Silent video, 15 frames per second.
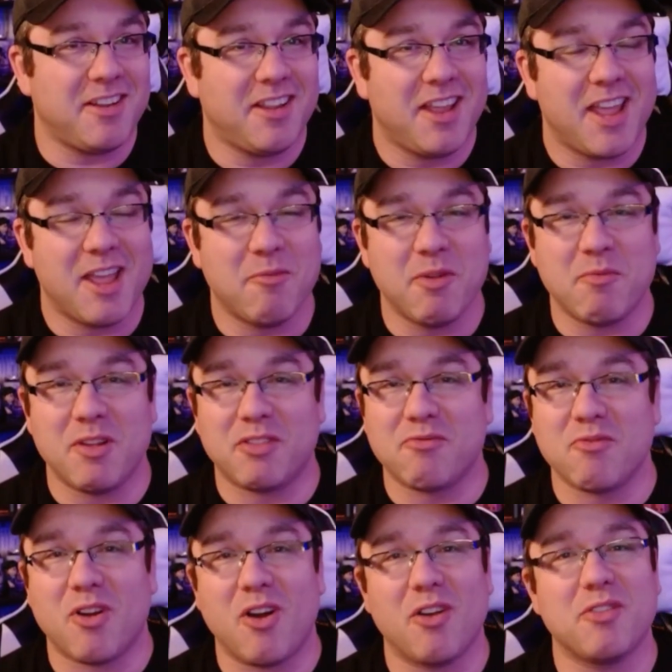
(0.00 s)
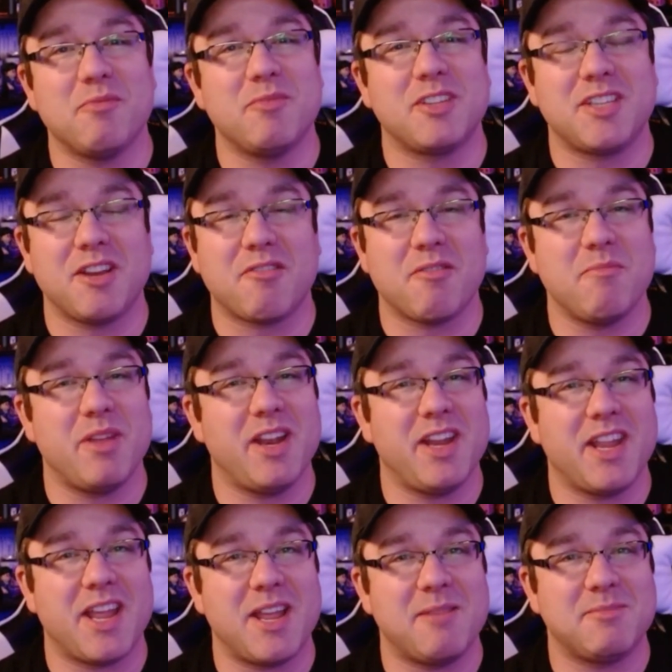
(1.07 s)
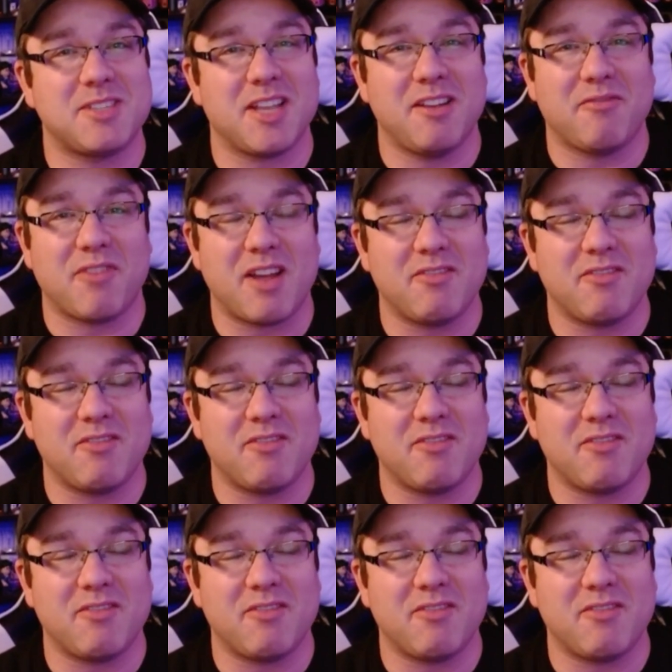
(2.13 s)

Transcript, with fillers: And we went through all the secret minigames in Five